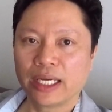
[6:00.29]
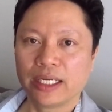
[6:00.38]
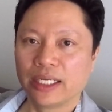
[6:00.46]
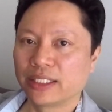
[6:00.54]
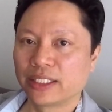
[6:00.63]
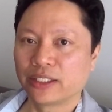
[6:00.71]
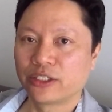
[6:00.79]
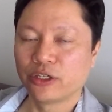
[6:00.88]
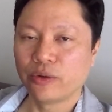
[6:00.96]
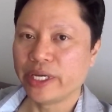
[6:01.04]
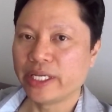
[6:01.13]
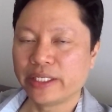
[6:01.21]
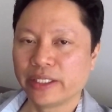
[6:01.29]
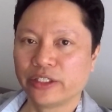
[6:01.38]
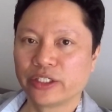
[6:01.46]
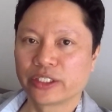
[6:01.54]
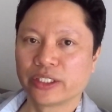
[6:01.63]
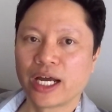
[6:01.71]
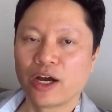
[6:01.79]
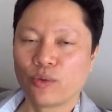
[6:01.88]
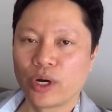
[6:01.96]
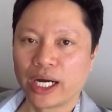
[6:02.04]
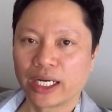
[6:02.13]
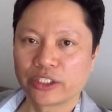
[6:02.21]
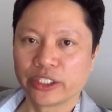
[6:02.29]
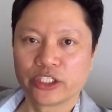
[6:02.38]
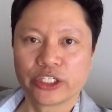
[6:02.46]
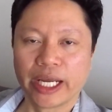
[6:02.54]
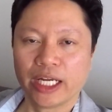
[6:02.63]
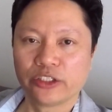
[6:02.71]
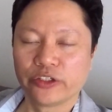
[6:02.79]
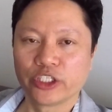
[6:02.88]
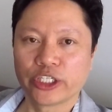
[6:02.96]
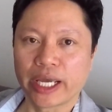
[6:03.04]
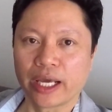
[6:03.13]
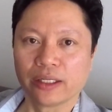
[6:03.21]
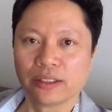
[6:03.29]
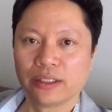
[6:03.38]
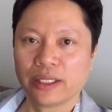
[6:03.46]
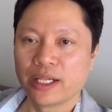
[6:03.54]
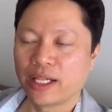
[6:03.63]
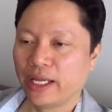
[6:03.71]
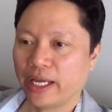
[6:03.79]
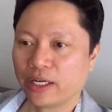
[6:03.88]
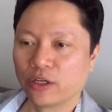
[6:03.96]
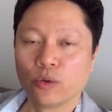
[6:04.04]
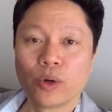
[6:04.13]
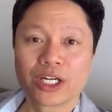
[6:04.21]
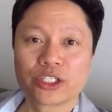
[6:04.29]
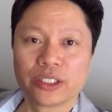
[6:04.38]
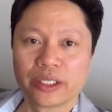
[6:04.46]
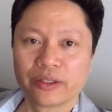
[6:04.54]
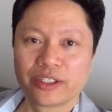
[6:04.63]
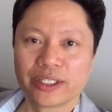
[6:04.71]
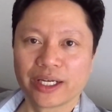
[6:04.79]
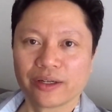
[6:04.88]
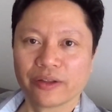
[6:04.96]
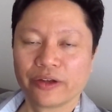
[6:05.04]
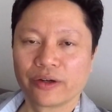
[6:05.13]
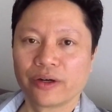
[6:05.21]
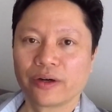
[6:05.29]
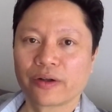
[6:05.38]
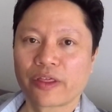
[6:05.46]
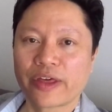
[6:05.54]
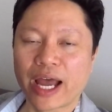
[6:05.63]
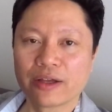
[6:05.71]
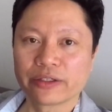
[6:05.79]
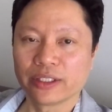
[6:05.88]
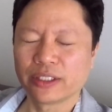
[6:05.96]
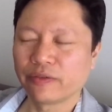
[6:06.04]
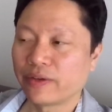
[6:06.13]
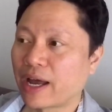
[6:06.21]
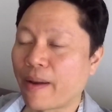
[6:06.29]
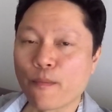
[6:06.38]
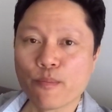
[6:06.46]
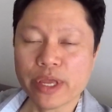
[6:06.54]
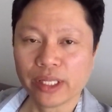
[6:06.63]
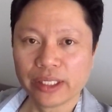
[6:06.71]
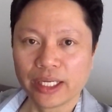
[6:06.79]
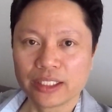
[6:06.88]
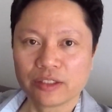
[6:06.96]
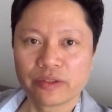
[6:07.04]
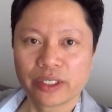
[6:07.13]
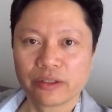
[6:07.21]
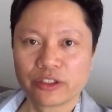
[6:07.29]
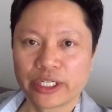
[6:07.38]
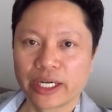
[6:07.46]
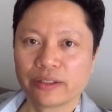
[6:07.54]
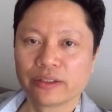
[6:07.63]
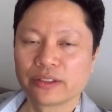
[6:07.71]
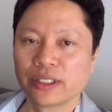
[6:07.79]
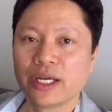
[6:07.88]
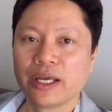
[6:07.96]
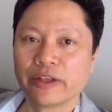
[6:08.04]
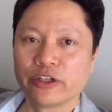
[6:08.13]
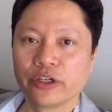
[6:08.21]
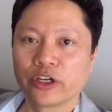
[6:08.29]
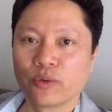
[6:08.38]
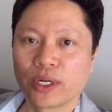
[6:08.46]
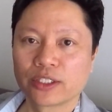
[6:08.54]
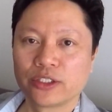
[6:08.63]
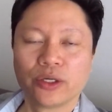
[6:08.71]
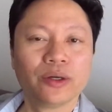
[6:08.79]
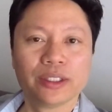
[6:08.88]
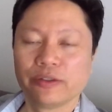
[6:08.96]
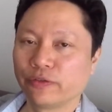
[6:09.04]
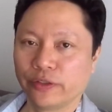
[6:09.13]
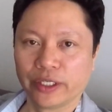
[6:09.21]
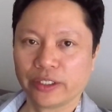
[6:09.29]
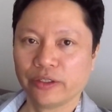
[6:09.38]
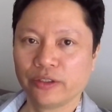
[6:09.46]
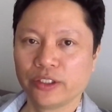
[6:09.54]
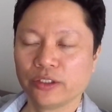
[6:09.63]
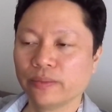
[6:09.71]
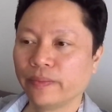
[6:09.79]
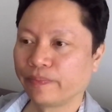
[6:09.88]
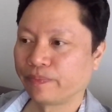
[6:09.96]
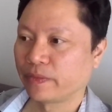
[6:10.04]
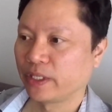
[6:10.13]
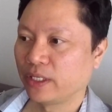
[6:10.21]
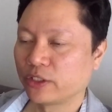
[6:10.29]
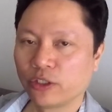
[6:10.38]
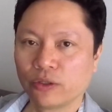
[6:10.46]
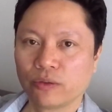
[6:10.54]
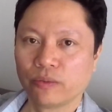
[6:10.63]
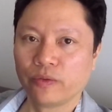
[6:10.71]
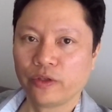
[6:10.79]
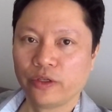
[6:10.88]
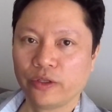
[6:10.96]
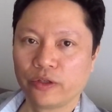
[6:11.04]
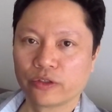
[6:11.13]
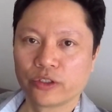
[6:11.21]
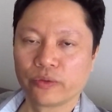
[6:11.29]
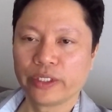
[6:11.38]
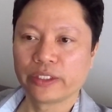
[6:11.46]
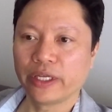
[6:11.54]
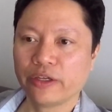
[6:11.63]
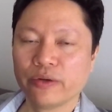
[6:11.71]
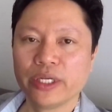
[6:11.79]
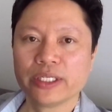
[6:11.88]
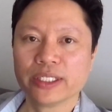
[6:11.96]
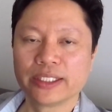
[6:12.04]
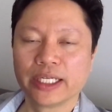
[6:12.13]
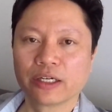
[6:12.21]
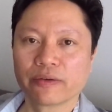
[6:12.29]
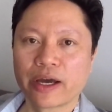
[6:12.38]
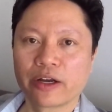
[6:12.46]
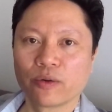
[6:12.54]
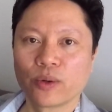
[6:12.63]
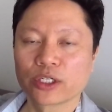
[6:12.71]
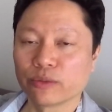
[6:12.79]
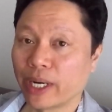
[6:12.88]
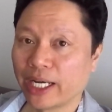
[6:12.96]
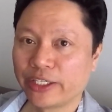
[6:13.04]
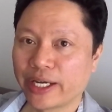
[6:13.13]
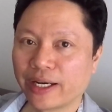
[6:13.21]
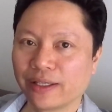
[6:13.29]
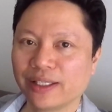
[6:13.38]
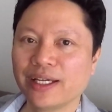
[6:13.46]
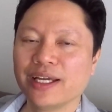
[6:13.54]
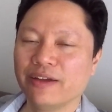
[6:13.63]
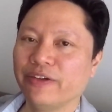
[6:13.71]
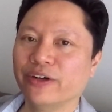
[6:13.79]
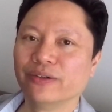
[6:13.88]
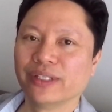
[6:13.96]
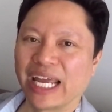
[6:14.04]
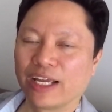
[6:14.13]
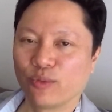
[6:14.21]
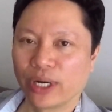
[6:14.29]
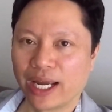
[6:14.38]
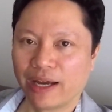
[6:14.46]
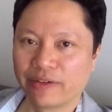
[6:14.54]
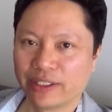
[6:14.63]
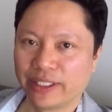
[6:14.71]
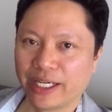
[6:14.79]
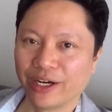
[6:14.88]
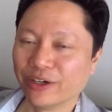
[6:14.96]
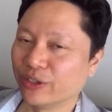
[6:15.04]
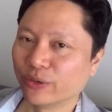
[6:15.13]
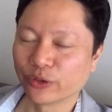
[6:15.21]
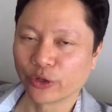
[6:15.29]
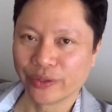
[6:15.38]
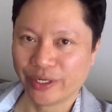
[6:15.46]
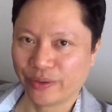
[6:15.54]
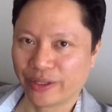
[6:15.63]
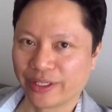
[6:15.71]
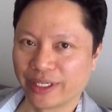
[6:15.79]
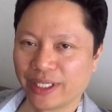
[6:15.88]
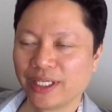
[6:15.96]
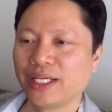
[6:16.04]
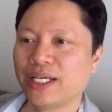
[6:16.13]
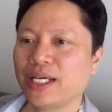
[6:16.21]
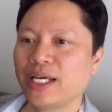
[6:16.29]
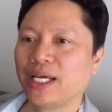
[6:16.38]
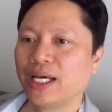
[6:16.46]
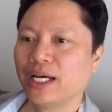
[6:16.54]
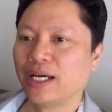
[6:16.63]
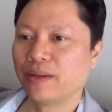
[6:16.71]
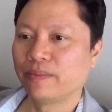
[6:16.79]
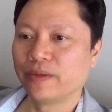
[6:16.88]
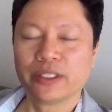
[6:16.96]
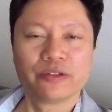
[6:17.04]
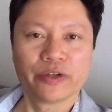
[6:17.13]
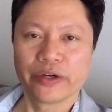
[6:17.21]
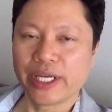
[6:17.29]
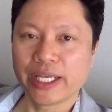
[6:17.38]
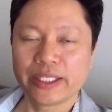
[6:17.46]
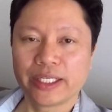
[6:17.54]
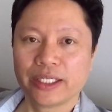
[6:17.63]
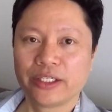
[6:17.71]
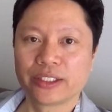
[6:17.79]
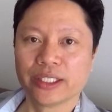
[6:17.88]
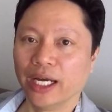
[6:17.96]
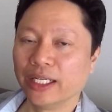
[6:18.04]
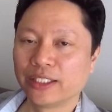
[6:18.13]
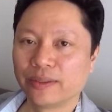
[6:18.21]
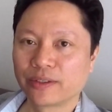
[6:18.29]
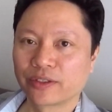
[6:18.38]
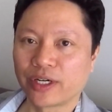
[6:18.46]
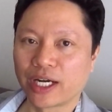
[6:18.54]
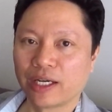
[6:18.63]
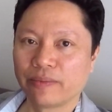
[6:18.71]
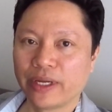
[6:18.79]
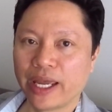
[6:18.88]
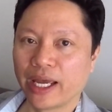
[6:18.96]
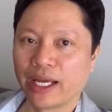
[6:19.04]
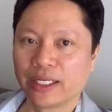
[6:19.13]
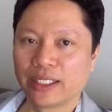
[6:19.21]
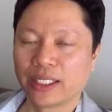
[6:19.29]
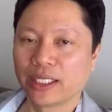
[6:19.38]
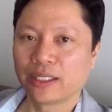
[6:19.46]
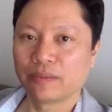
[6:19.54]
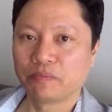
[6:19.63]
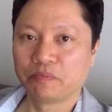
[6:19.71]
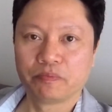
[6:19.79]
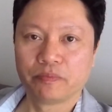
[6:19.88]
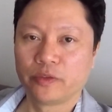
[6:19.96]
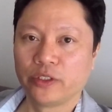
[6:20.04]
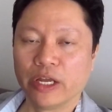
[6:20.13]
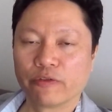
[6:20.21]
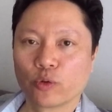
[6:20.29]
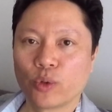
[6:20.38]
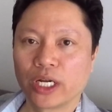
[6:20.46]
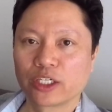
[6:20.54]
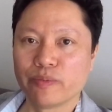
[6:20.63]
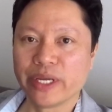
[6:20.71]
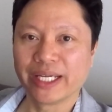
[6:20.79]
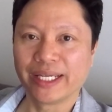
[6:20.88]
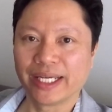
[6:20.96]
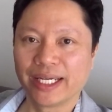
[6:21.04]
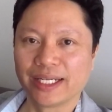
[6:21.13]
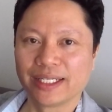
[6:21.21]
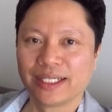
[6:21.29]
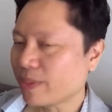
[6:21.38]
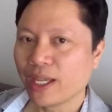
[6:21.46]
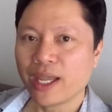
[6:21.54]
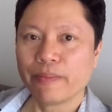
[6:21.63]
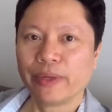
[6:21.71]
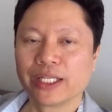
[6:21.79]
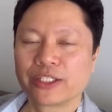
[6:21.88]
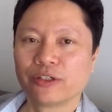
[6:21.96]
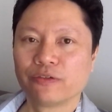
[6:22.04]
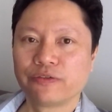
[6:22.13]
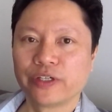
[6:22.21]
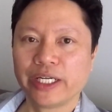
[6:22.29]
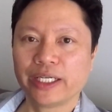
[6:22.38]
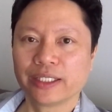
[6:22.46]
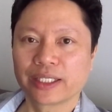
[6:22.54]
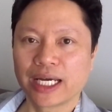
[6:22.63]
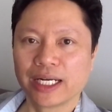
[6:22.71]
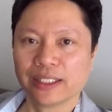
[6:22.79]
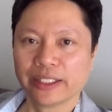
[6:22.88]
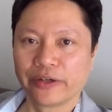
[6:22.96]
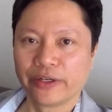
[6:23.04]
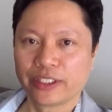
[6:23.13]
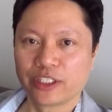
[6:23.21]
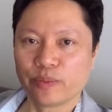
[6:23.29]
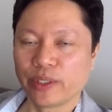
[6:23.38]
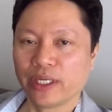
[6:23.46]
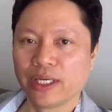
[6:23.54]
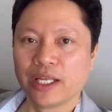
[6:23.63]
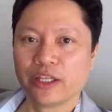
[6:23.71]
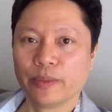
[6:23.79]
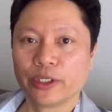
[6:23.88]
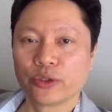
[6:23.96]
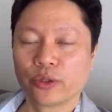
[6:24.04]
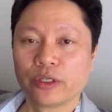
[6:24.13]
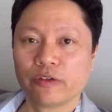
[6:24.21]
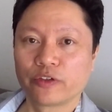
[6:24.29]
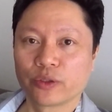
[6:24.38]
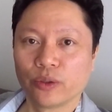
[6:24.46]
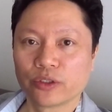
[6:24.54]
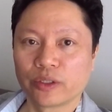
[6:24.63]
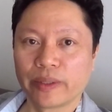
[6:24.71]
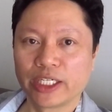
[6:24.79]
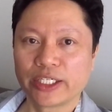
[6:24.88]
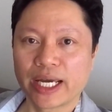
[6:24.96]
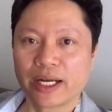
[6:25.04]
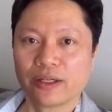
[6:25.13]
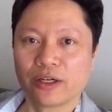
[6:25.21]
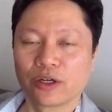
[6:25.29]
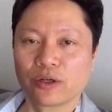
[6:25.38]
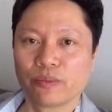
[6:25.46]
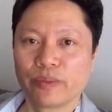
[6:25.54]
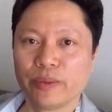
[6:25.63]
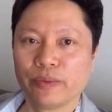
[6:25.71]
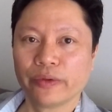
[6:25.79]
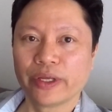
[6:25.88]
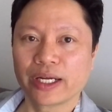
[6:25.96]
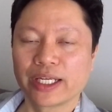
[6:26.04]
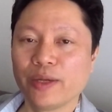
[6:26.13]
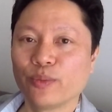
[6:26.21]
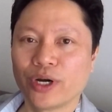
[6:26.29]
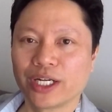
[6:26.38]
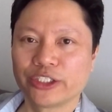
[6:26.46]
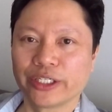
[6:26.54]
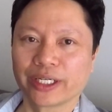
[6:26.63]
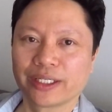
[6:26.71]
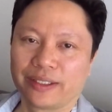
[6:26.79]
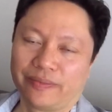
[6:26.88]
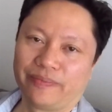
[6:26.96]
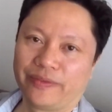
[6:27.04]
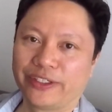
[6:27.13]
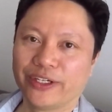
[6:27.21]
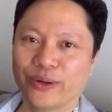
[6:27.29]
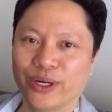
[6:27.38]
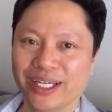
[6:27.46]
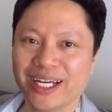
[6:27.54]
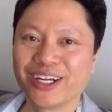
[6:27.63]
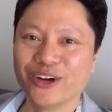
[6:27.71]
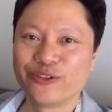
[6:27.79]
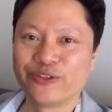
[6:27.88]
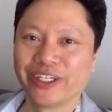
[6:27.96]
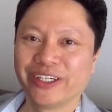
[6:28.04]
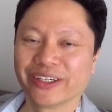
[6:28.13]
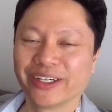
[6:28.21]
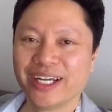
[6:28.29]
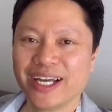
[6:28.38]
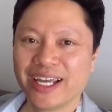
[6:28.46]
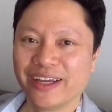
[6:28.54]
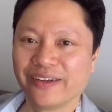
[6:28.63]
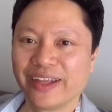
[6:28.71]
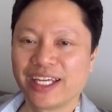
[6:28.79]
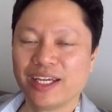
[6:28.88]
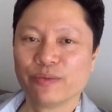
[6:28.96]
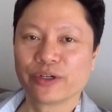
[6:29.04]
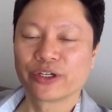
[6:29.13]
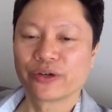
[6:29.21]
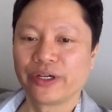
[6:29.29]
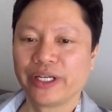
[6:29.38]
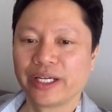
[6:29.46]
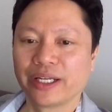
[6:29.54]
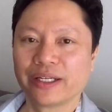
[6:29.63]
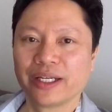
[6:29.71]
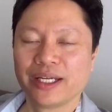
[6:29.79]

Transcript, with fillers: it, it's so easy to just not watch and change the channel and go watch another channel. There are thousands, if not millions, of other channels that you can watch totally free on YouTube. So there's no reason that you need to stick around and watch my channel if you don't like what I have to say or don't agree with it. It's very easy to just unsubscribe and never watch me again. But it's so funny and kind of hilarious to me. The majority of trolls on my channel are people that keep watching. So go figure. They keep returning, and